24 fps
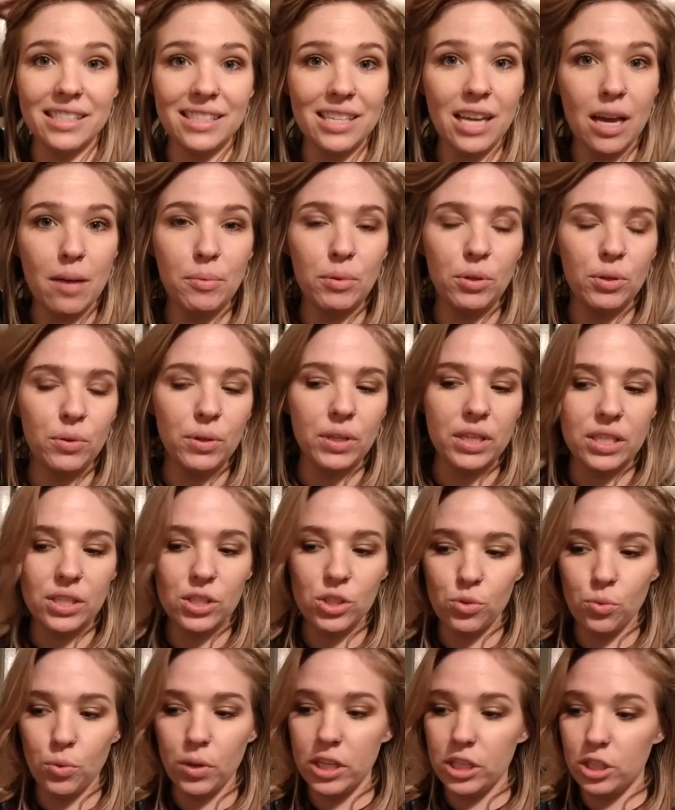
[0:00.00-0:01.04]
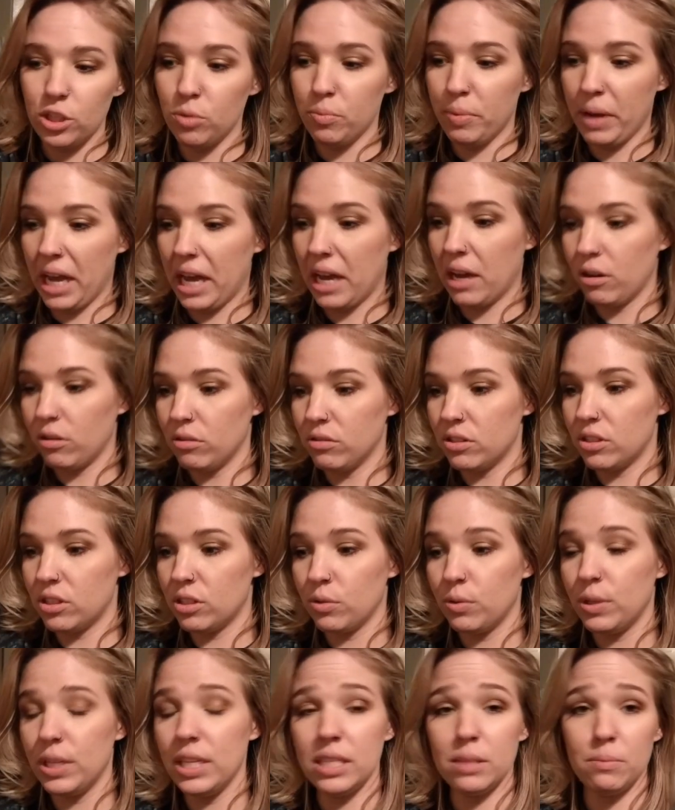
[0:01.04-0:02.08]
Zaboo is 22 pounds
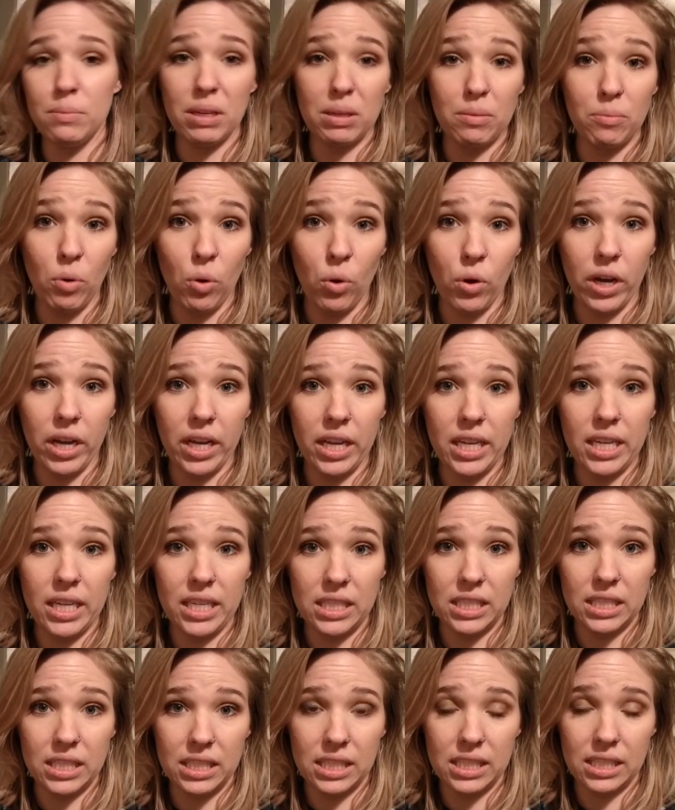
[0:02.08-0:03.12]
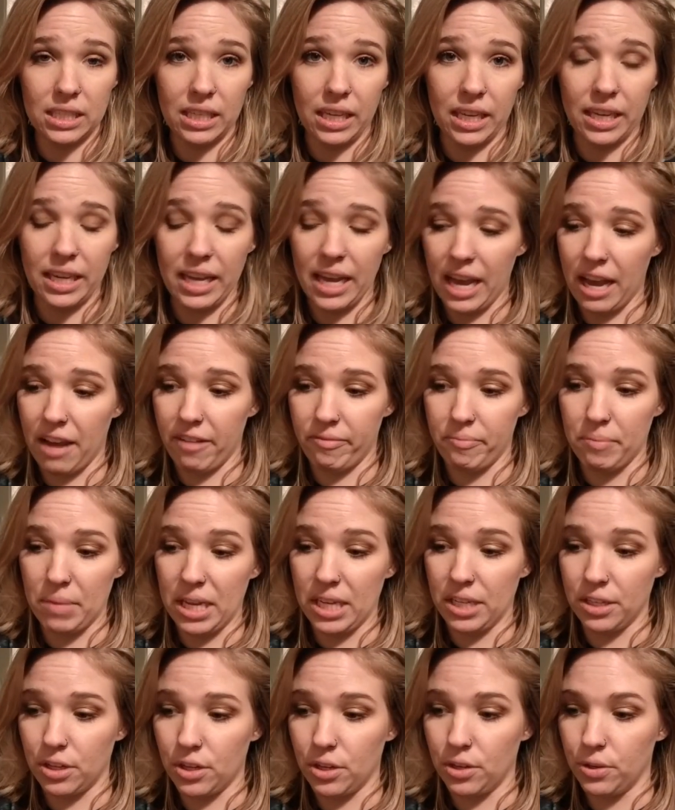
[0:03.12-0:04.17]
so he's a big boy he's like half
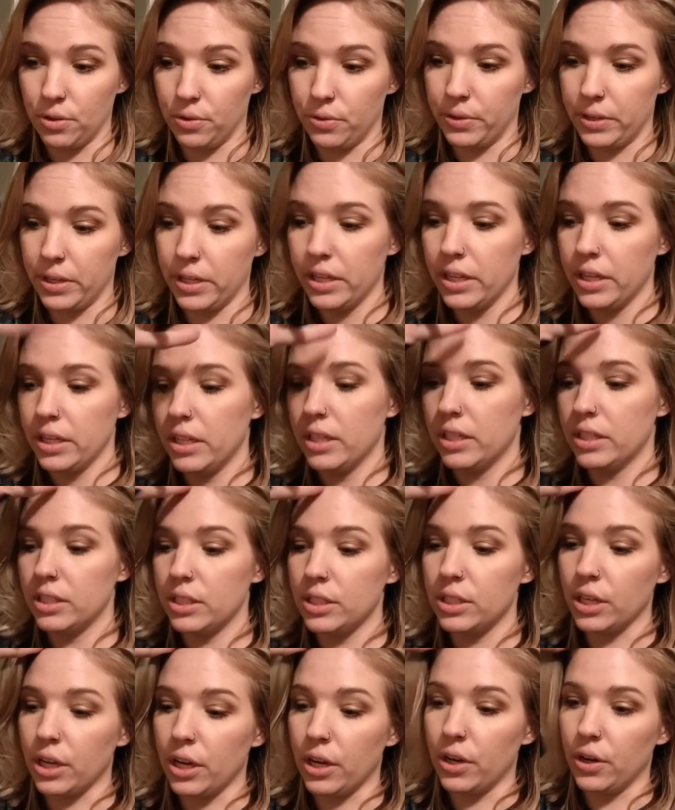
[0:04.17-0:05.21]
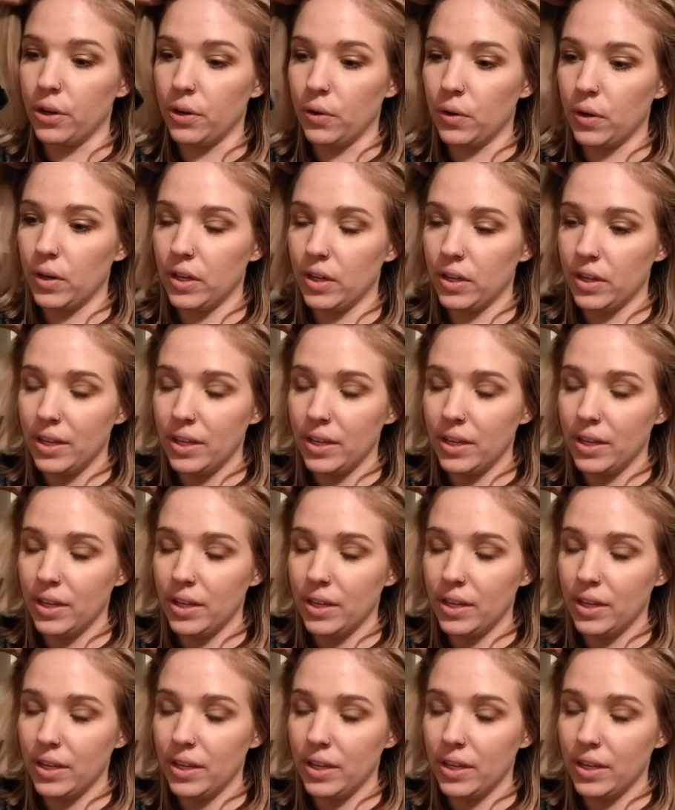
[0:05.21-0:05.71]
Maine Coon so